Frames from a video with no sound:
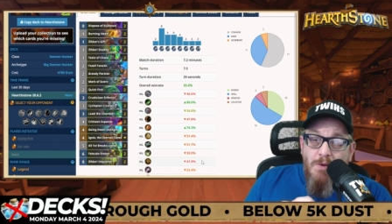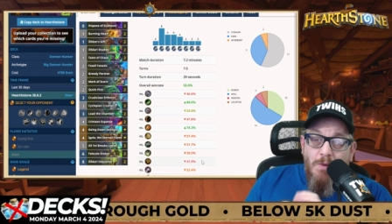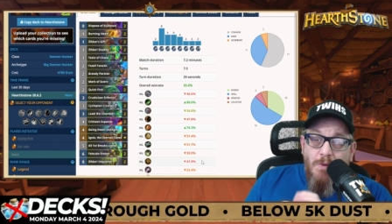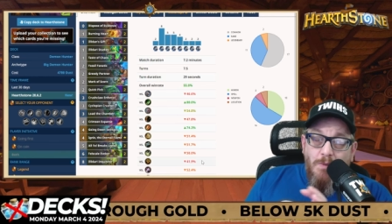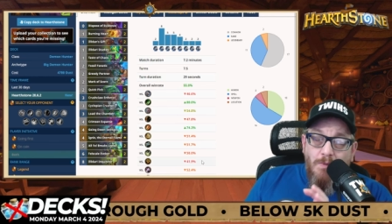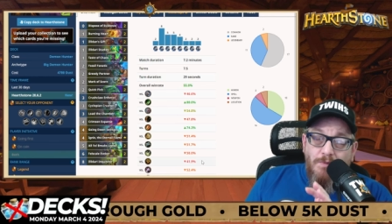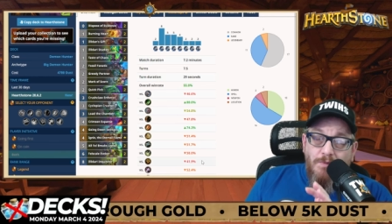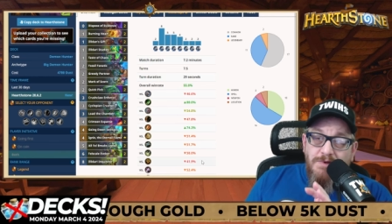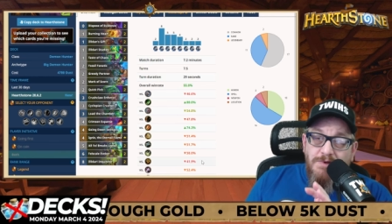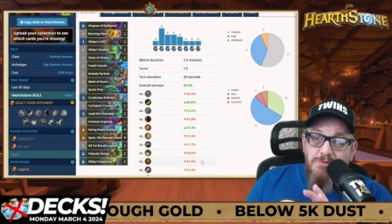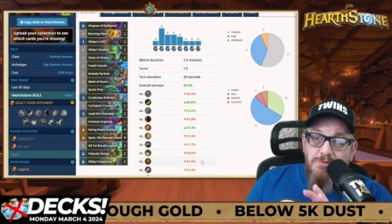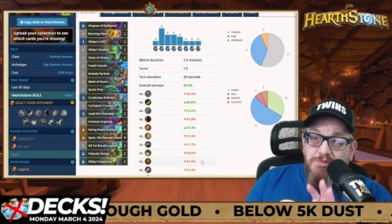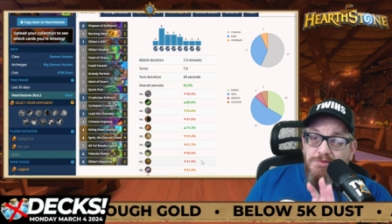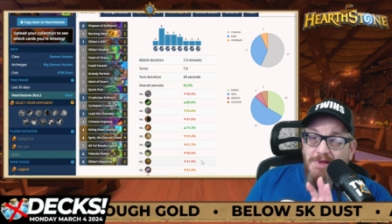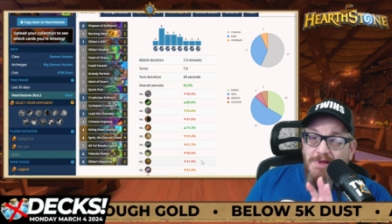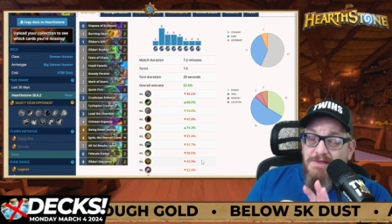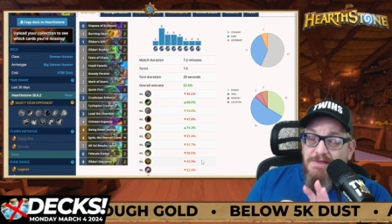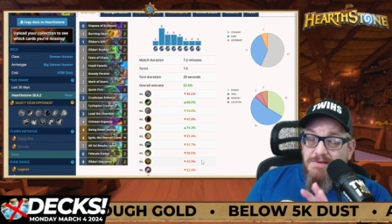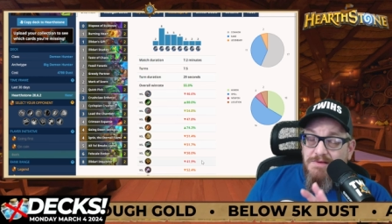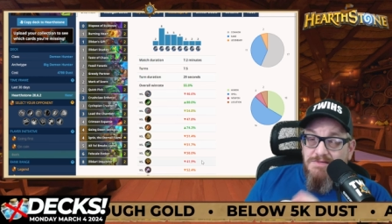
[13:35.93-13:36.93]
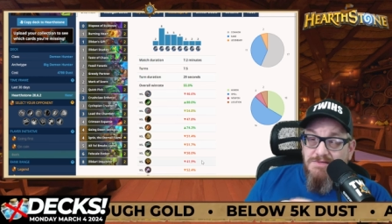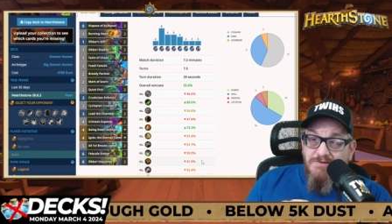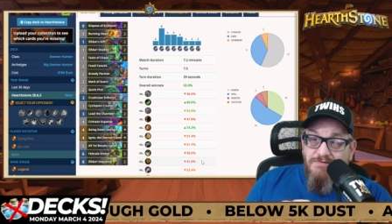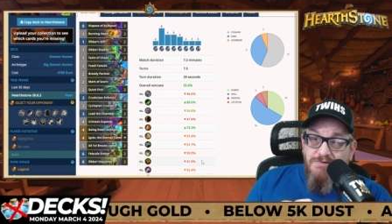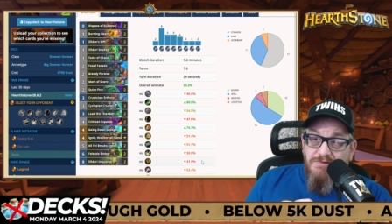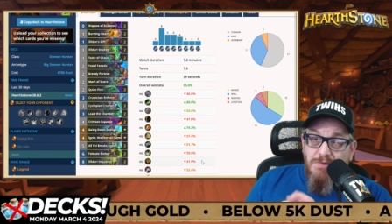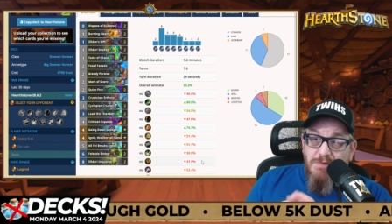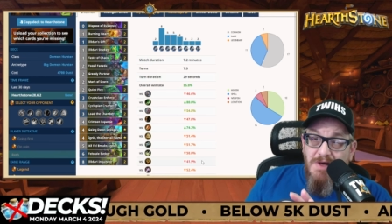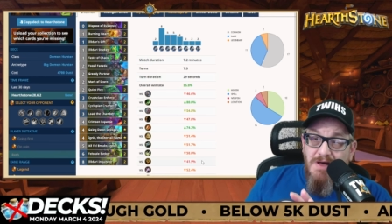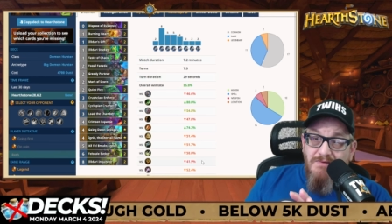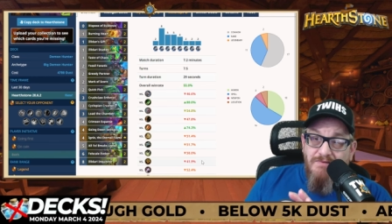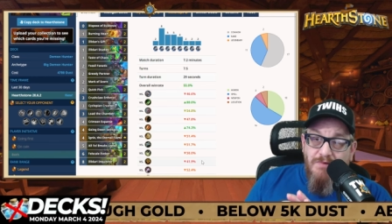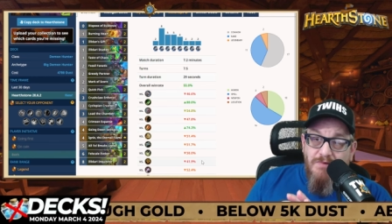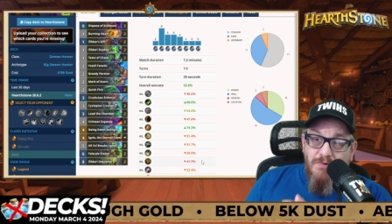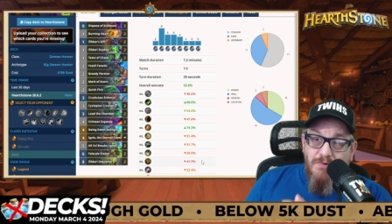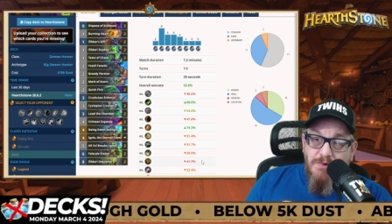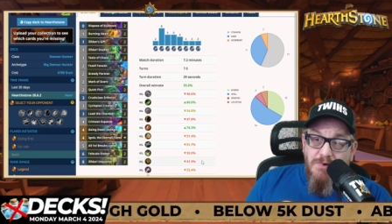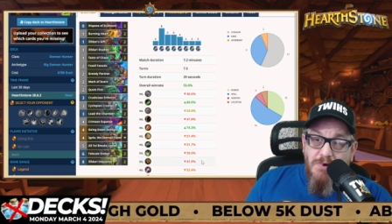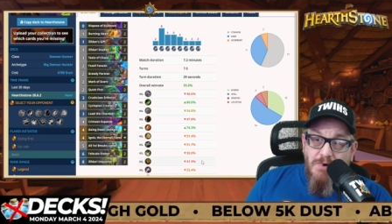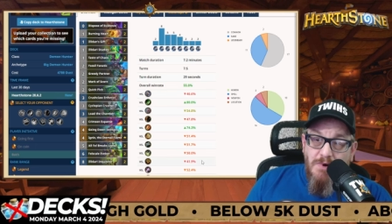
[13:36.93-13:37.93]
only play this if you have
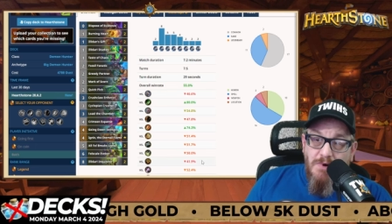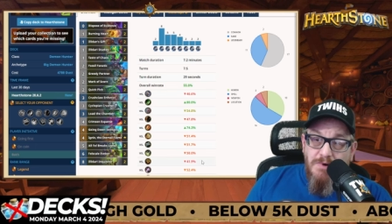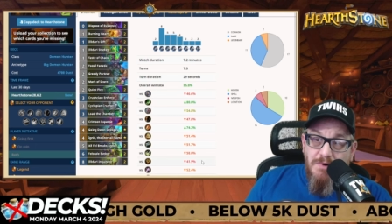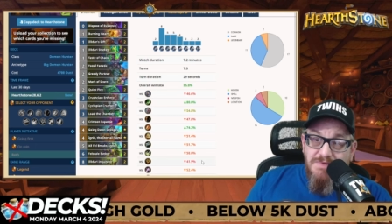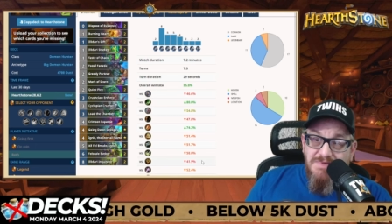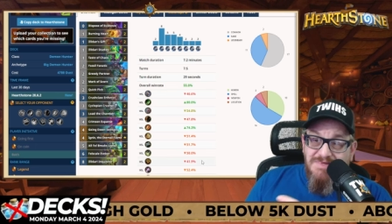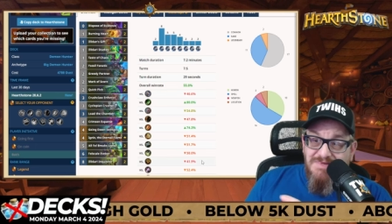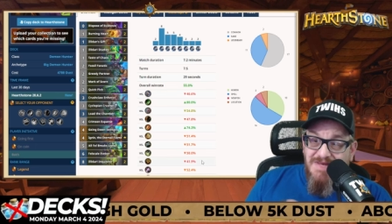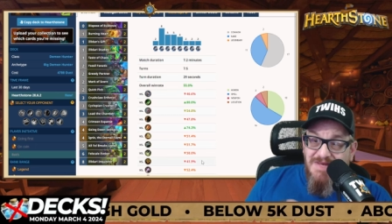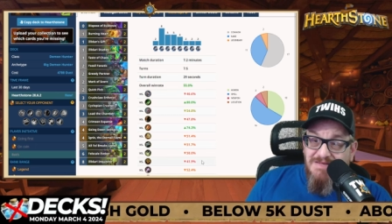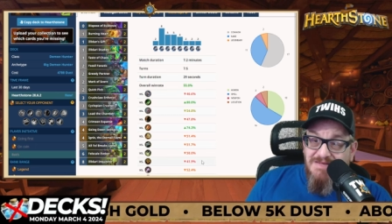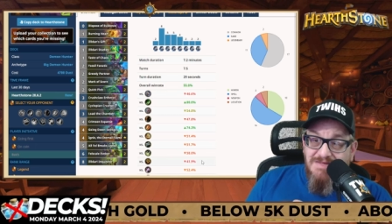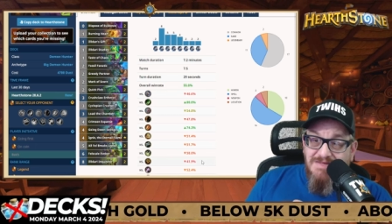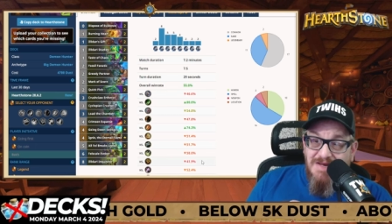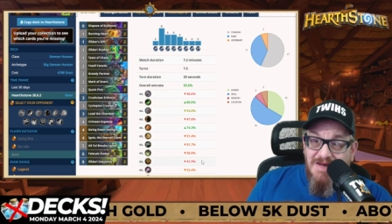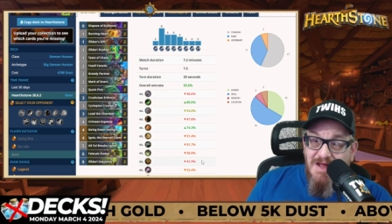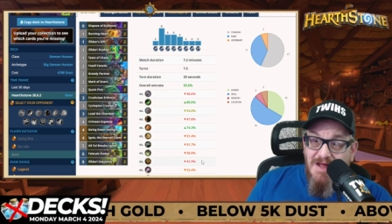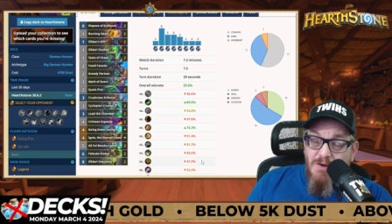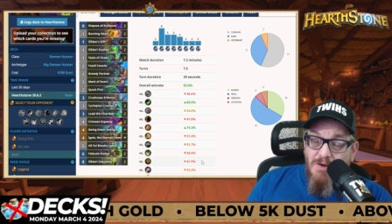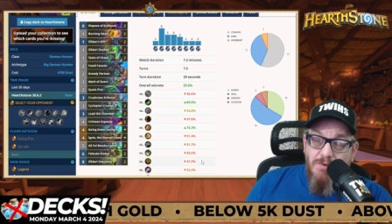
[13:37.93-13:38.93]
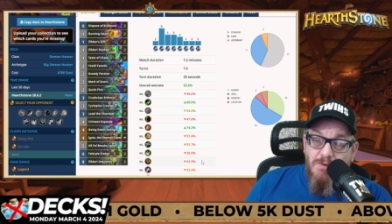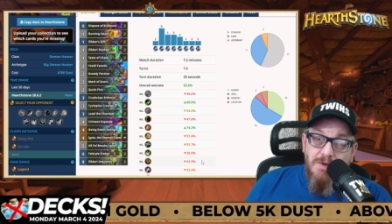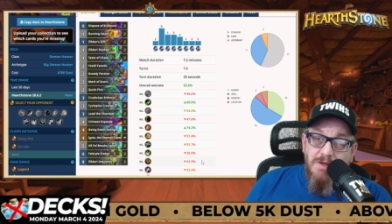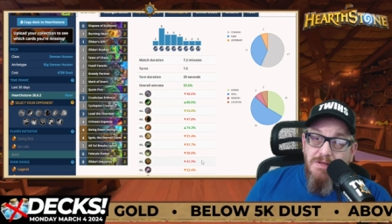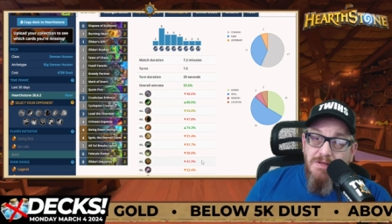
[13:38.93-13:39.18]
all the cards. Test it out.